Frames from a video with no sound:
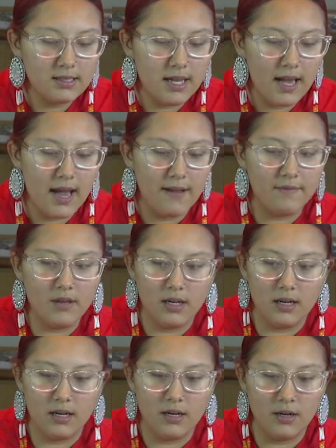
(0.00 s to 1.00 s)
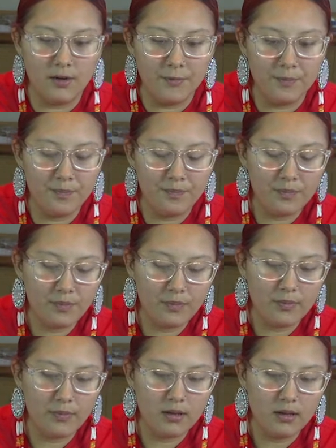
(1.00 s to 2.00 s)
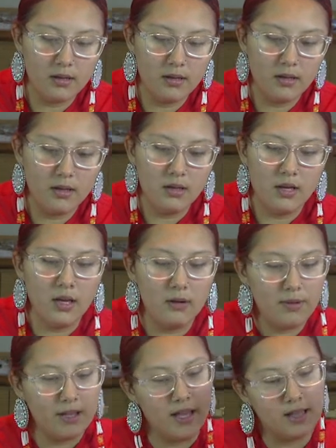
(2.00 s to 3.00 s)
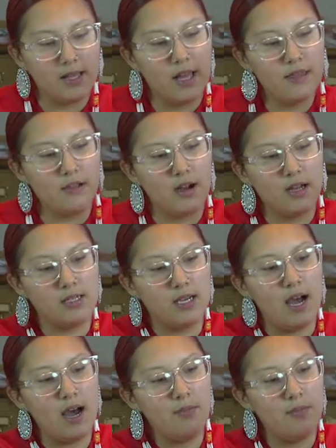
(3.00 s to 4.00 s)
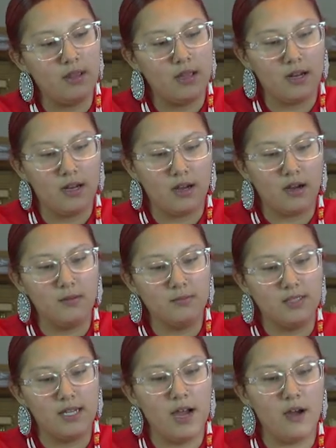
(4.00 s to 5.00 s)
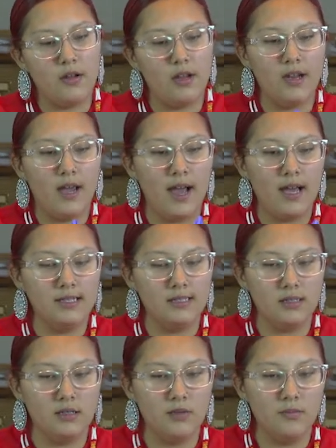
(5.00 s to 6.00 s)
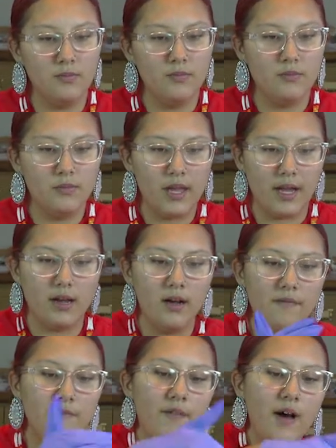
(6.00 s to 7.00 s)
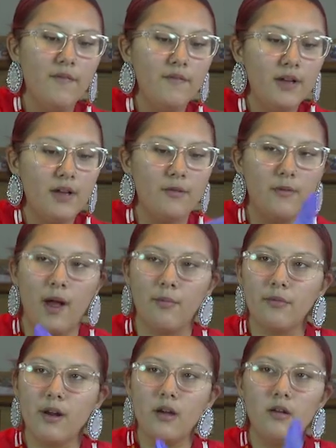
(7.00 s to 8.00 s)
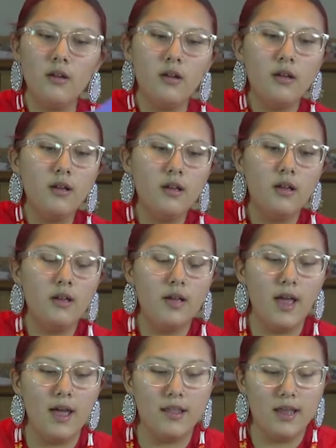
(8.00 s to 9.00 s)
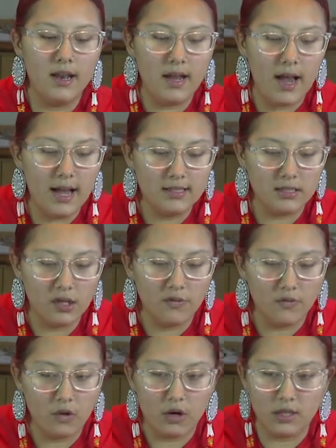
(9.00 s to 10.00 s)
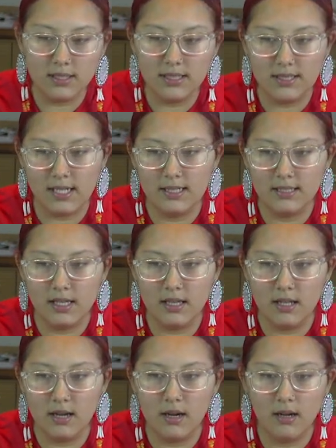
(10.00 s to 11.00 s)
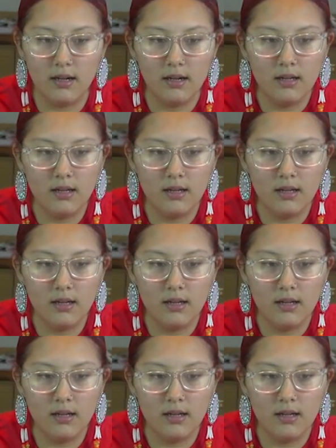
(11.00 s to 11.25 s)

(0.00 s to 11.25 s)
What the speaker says: They have the, it'll be like leather on top, and then it comes down and it has like a velvet wraparound, and then it has our floral designs on there.